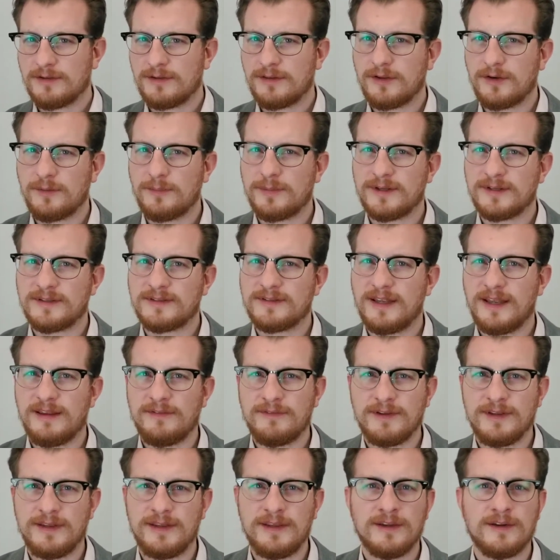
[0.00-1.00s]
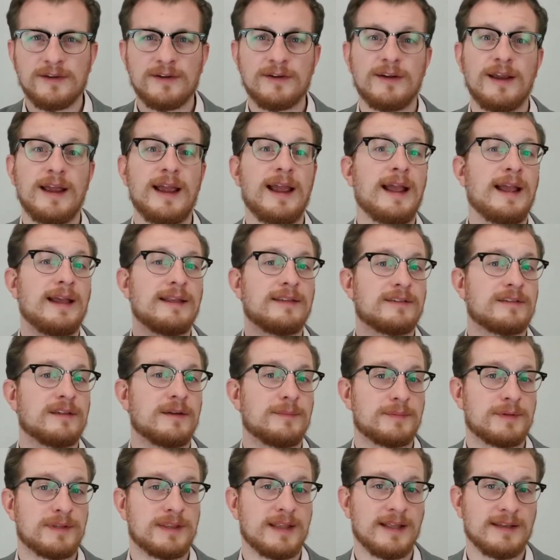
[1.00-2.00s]
a little bit of saving here adds
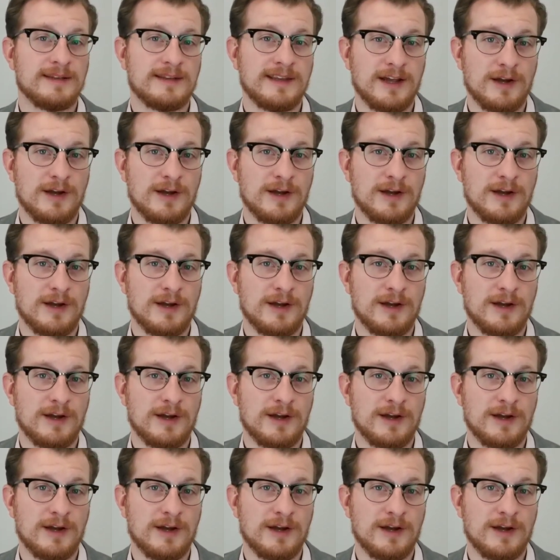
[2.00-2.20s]
up to that